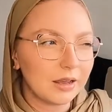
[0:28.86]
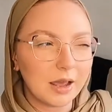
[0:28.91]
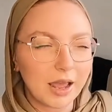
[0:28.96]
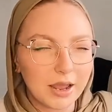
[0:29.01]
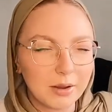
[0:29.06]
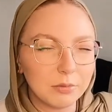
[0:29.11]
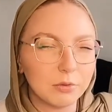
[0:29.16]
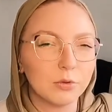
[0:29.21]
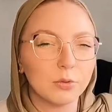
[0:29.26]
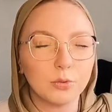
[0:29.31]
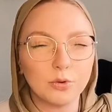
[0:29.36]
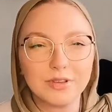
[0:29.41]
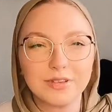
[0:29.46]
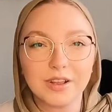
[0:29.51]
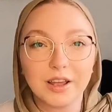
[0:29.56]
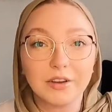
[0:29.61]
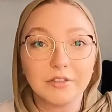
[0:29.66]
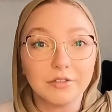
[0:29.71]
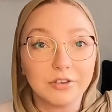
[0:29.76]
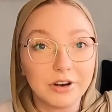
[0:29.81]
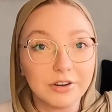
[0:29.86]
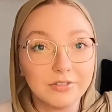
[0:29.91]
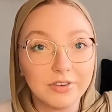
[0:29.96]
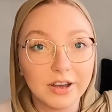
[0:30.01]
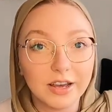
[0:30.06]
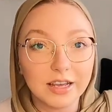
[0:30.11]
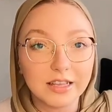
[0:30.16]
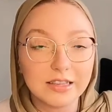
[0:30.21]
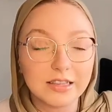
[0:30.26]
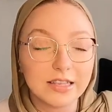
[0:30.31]
aim towards like
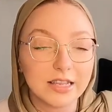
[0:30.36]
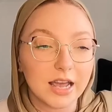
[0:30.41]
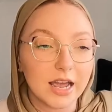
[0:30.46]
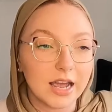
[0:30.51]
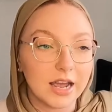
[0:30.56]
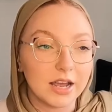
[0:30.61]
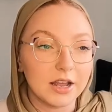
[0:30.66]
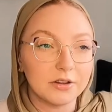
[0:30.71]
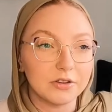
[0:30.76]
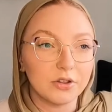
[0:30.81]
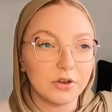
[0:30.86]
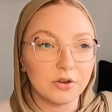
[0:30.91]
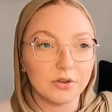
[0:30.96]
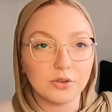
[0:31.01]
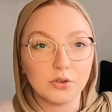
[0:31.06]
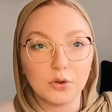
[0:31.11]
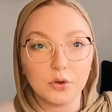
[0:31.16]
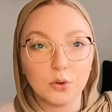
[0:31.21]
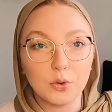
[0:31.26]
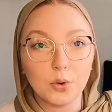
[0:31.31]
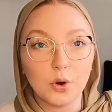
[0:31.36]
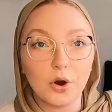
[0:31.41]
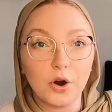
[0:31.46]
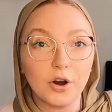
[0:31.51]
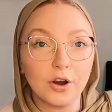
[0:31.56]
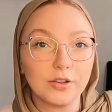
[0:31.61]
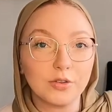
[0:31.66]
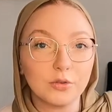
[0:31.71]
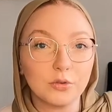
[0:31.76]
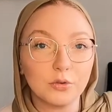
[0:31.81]
reverts and those who
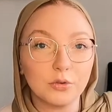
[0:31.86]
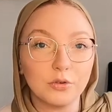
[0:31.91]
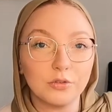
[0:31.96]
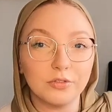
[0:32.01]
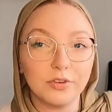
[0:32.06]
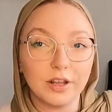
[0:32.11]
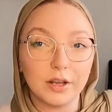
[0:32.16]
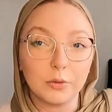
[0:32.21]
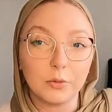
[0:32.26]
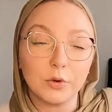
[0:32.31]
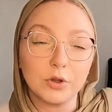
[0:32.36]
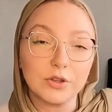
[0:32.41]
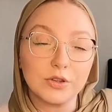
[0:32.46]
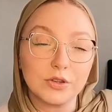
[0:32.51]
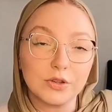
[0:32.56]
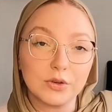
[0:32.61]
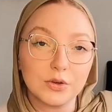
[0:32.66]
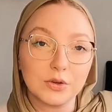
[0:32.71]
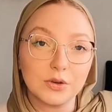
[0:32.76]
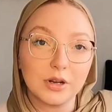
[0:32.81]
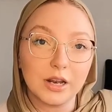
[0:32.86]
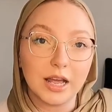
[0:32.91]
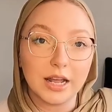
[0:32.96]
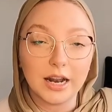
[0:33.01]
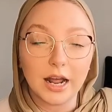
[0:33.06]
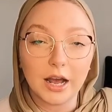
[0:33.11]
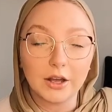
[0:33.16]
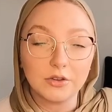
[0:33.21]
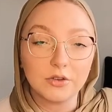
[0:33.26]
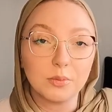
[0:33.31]
are sort of like want to learn
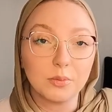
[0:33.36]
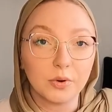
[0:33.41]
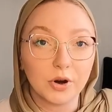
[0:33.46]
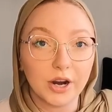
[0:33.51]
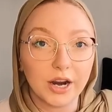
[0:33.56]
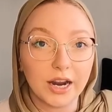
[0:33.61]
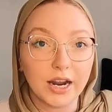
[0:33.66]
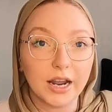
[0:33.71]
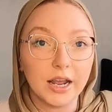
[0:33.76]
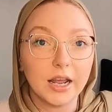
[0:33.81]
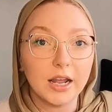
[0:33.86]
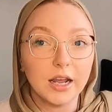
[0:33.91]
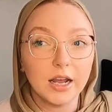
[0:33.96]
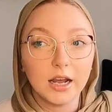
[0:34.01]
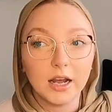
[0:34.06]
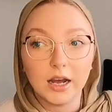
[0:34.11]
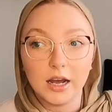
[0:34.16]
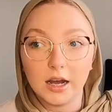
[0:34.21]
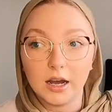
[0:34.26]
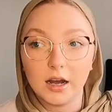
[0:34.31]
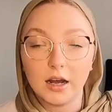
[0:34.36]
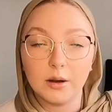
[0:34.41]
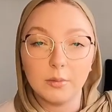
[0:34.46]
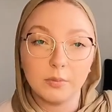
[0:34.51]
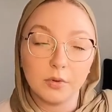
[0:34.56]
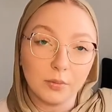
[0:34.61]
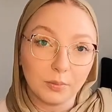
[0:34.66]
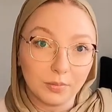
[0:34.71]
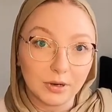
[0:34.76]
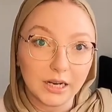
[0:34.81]
how to pray
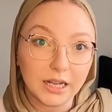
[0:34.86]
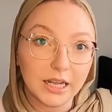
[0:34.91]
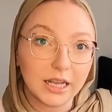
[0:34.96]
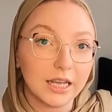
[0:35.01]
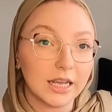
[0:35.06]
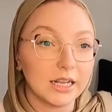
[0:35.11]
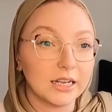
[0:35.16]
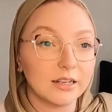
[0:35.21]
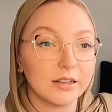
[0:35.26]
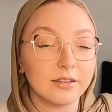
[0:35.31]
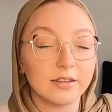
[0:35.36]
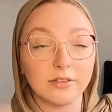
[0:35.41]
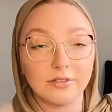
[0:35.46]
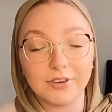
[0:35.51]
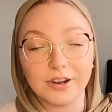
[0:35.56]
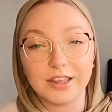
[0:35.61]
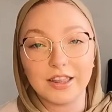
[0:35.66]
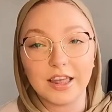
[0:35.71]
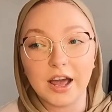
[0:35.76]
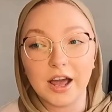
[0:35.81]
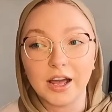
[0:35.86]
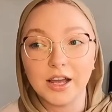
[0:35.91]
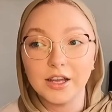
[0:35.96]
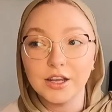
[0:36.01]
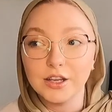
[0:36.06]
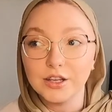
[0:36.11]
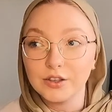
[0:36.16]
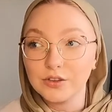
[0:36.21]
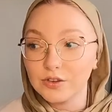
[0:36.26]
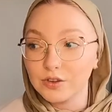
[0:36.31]
properly and stuff like that.
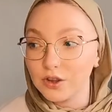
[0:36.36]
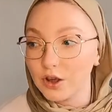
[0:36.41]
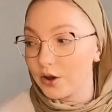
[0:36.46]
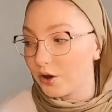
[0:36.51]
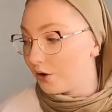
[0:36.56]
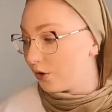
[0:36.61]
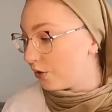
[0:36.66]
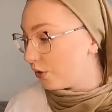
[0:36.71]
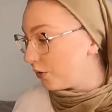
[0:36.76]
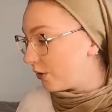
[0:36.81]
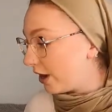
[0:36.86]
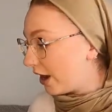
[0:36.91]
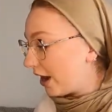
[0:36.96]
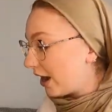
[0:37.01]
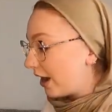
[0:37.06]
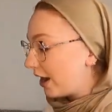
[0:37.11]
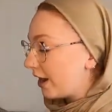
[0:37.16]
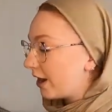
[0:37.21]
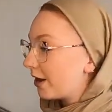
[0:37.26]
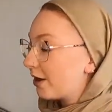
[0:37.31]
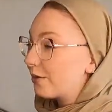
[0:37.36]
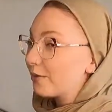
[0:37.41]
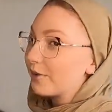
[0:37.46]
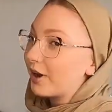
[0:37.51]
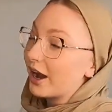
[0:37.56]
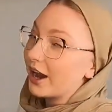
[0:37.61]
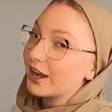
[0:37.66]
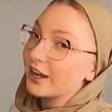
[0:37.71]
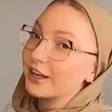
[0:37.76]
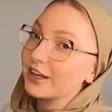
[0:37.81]
So
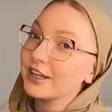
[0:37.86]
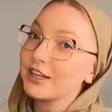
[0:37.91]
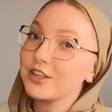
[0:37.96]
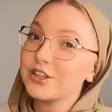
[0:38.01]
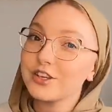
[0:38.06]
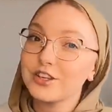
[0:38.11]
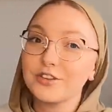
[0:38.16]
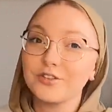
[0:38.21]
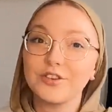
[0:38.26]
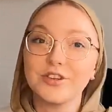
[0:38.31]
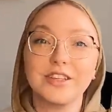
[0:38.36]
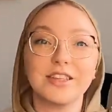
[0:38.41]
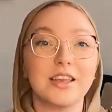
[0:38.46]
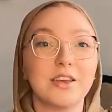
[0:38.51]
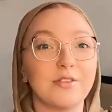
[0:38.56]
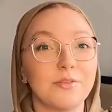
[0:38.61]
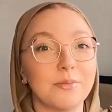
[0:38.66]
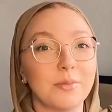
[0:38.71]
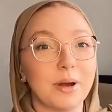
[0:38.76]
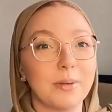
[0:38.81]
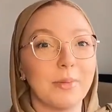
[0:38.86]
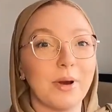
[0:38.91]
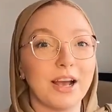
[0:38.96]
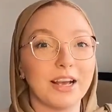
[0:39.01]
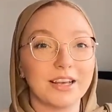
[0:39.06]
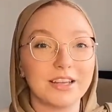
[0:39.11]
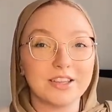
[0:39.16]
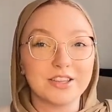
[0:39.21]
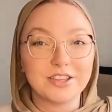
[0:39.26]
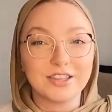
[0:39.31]
I just received my
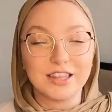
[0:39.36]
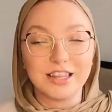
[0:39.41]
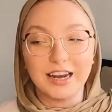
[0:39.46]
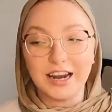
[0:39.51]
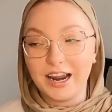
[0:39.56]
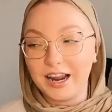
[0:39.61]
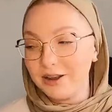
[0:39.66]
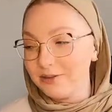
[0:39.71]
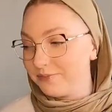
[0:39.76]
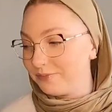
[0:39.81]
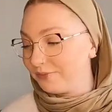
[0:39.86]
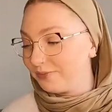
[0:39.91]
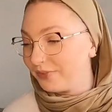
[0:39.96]
package today